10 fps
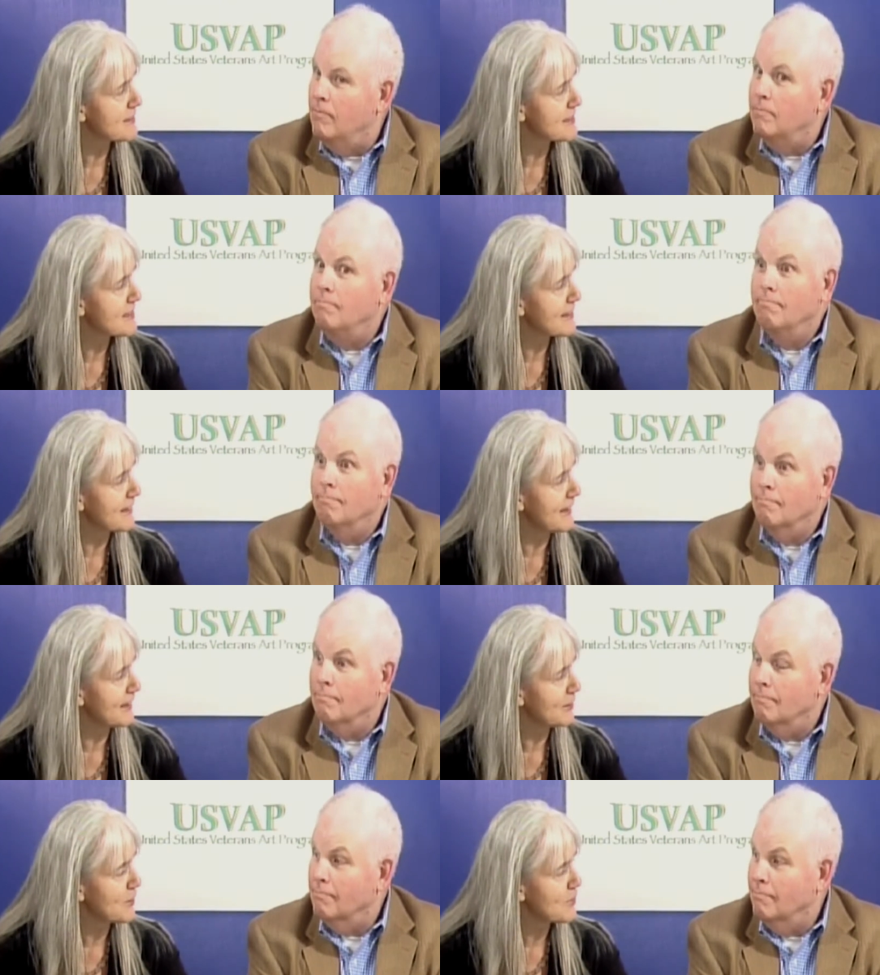Speaker 1: that said,
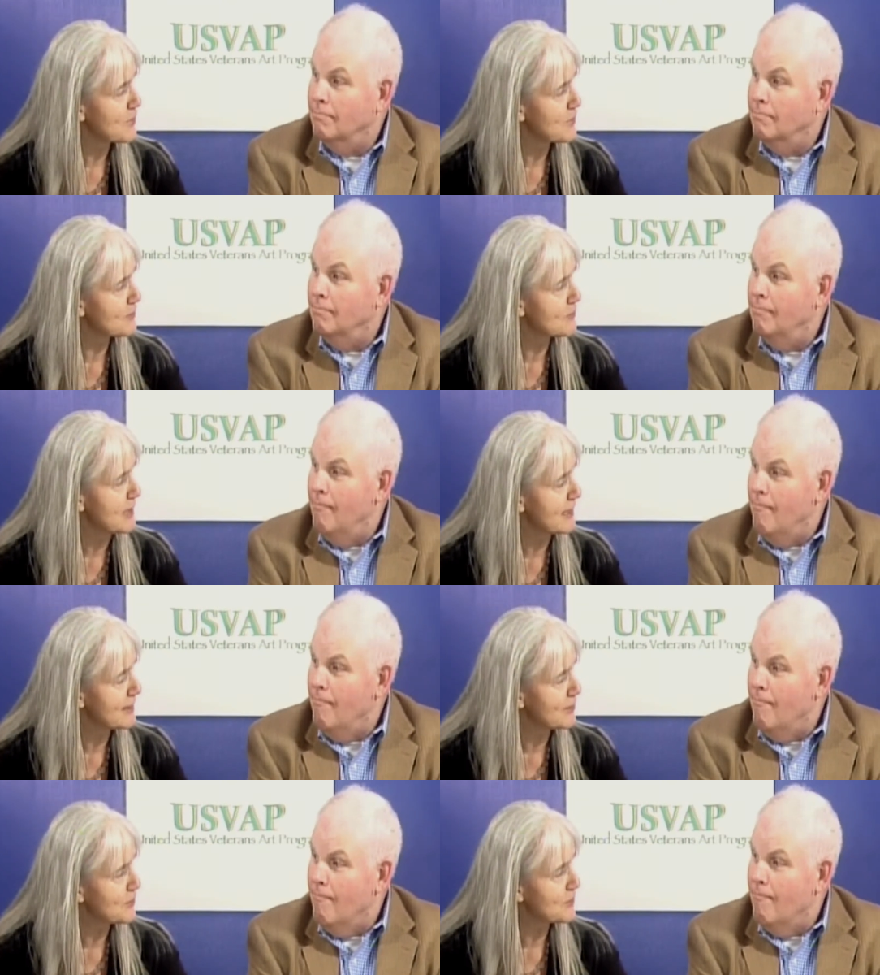"Hello, we
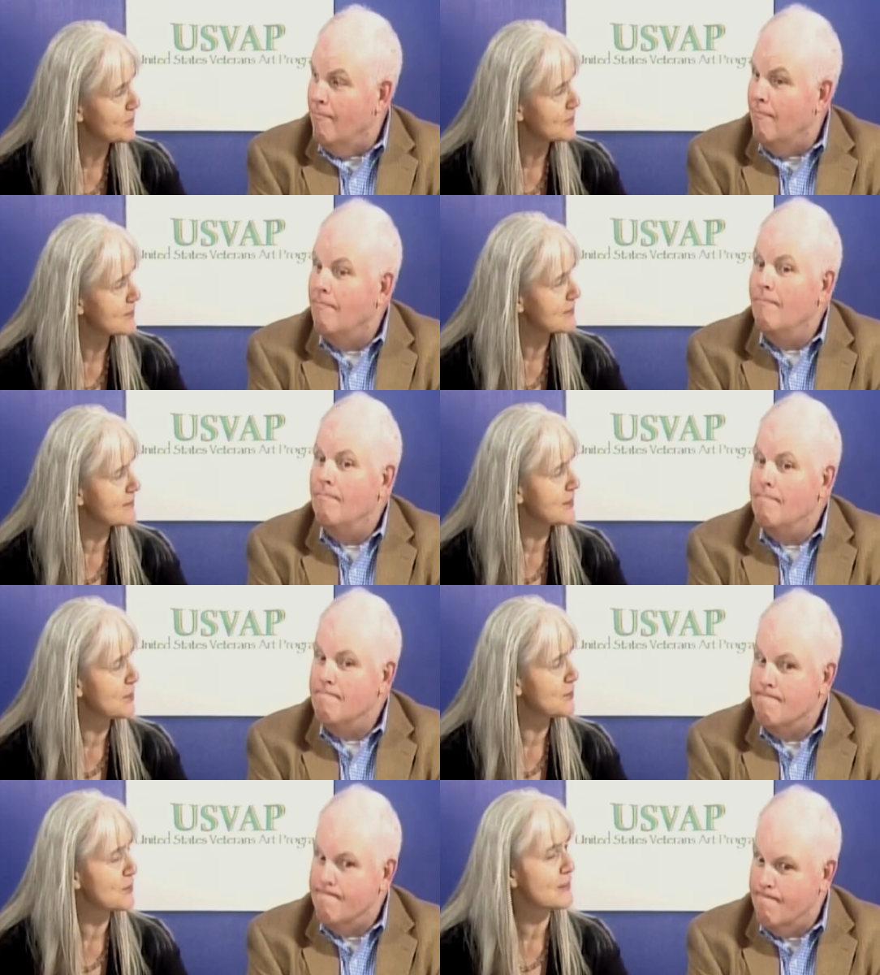need you.
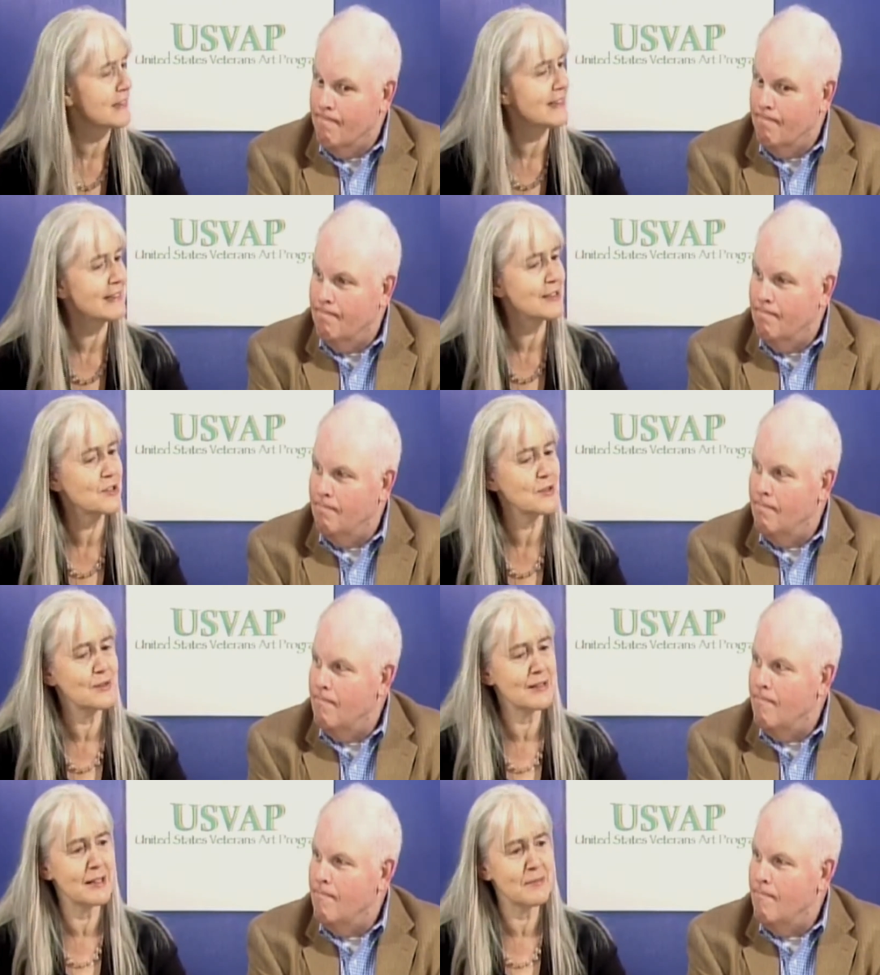You need
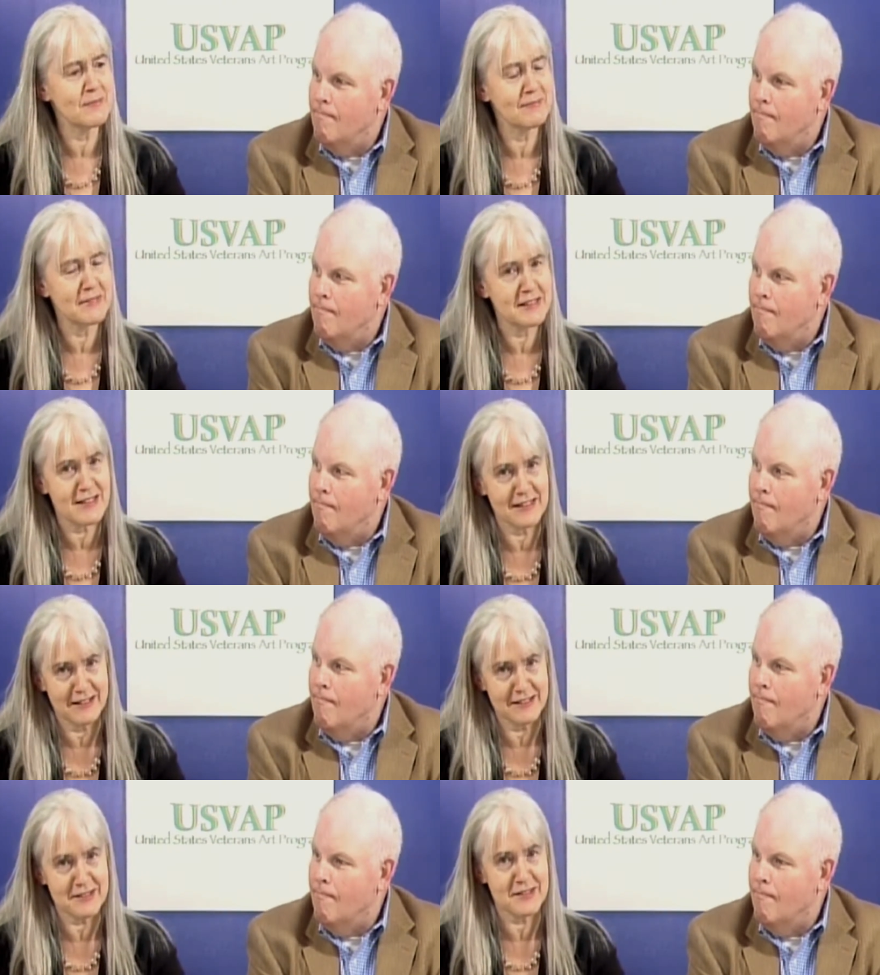to come and see
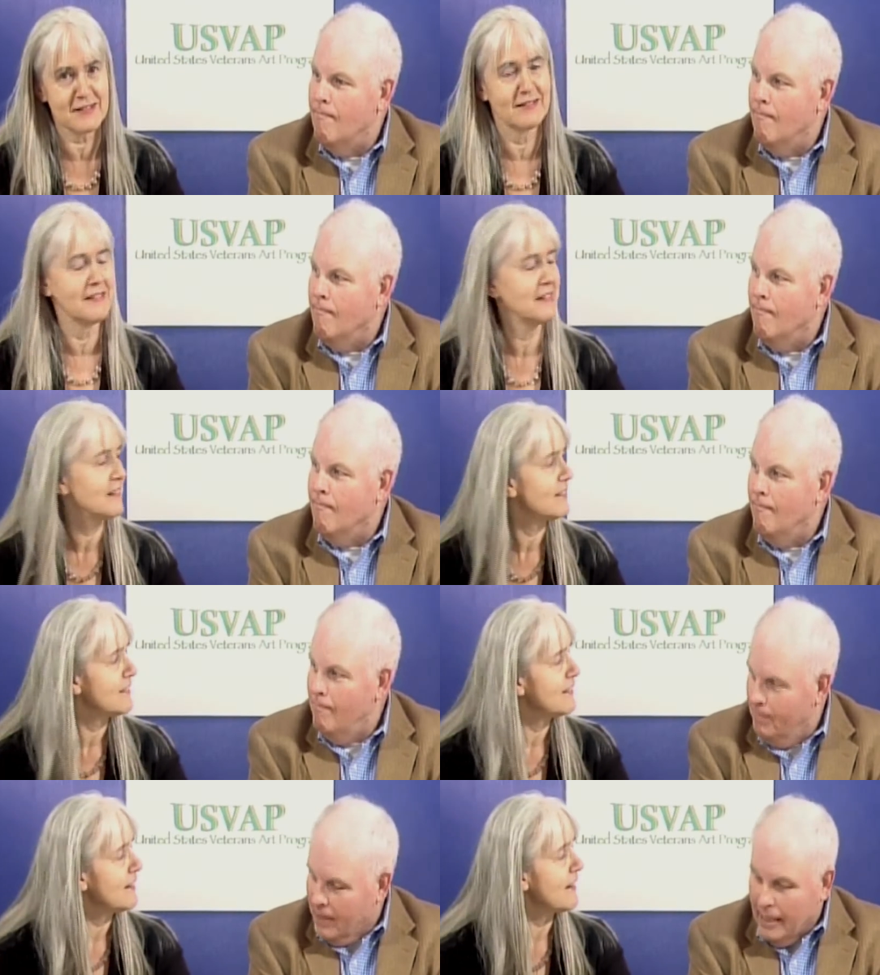us."
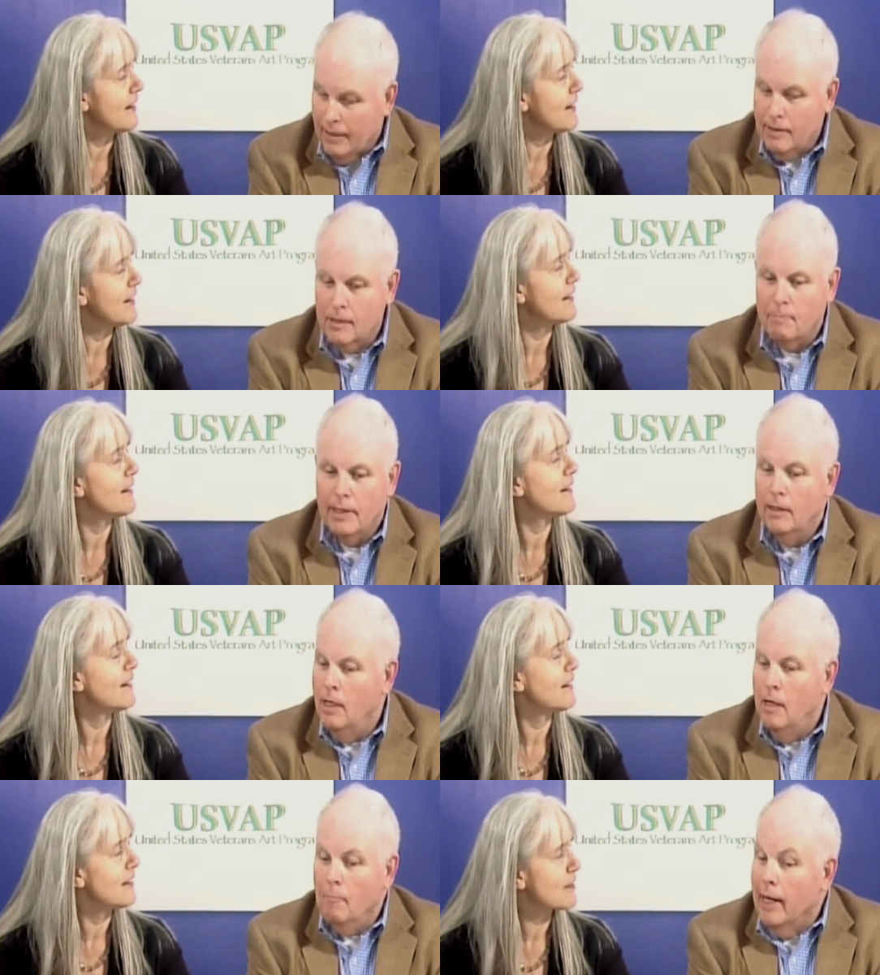
Speaker 2: Yes,
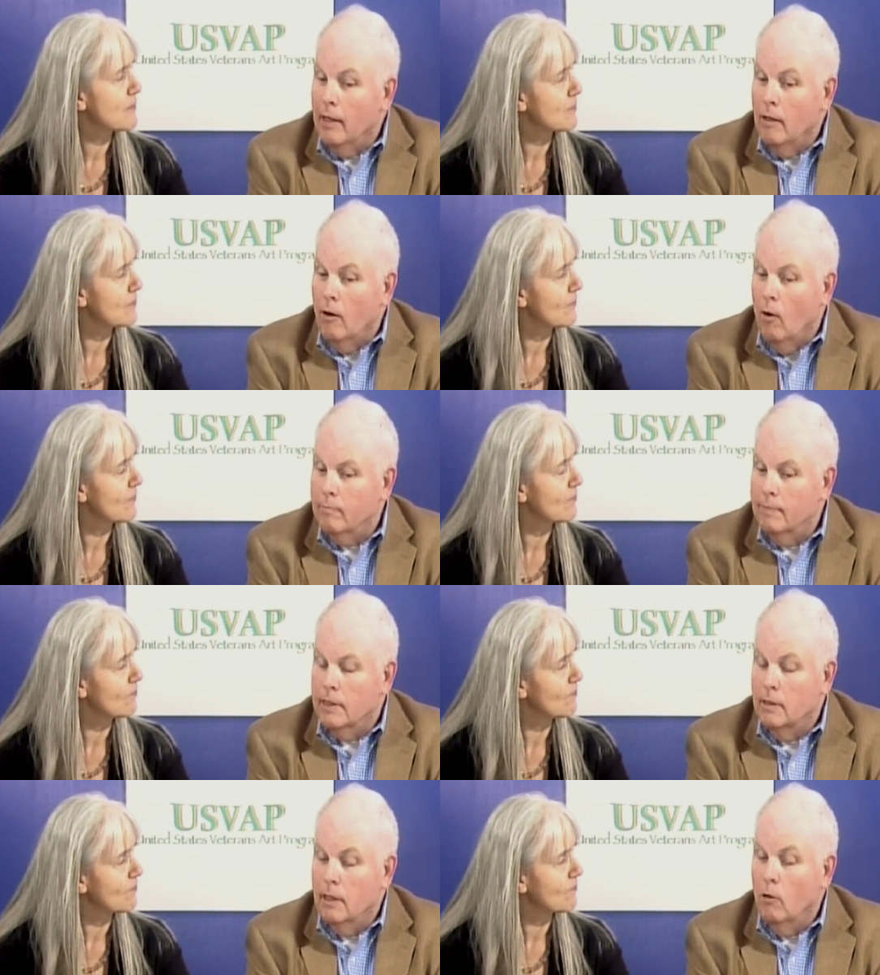
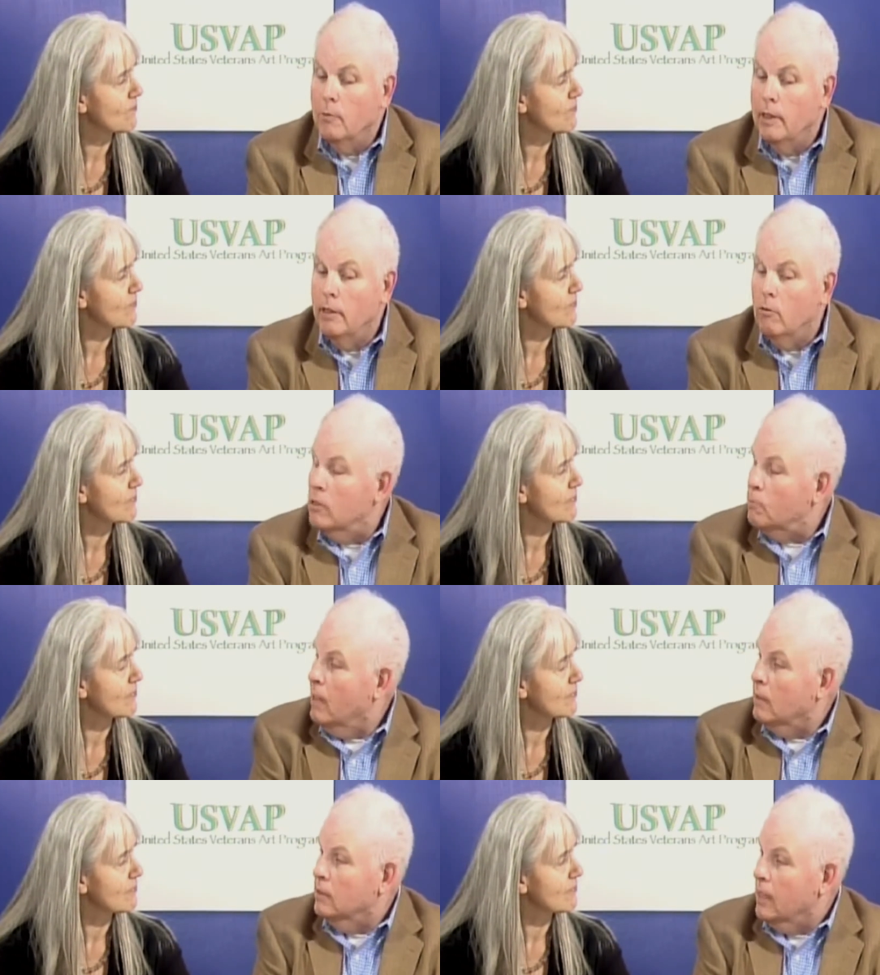the only
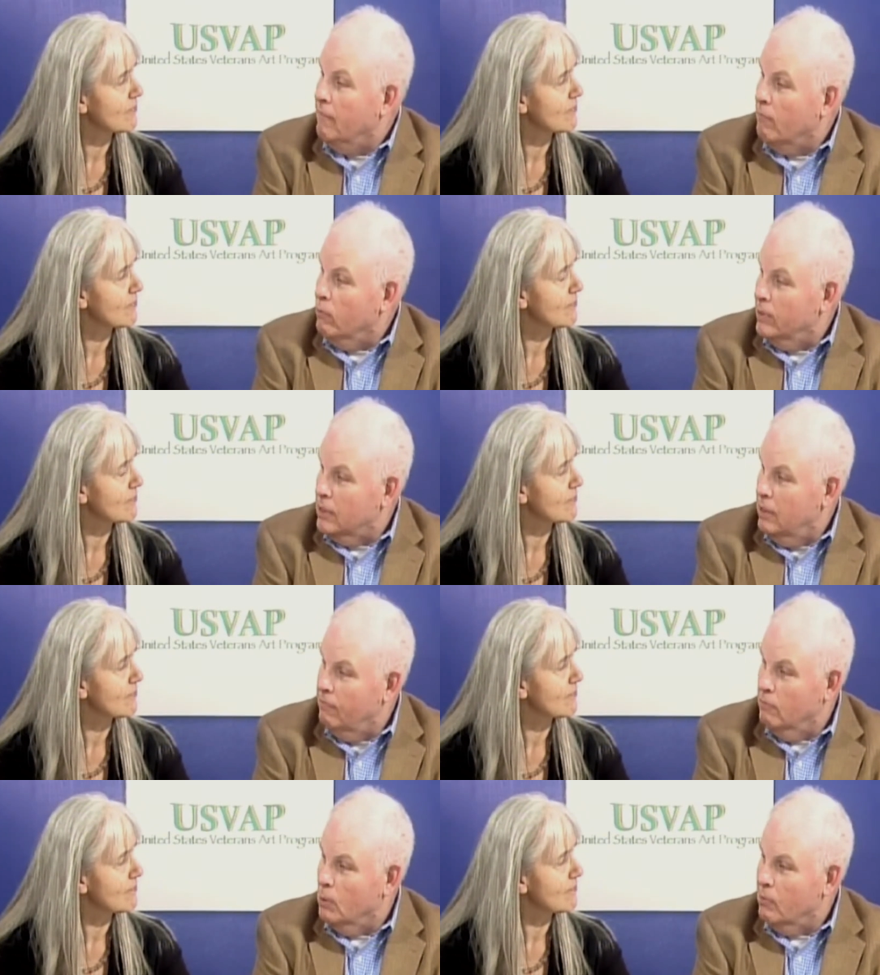correspondence I've ever received from the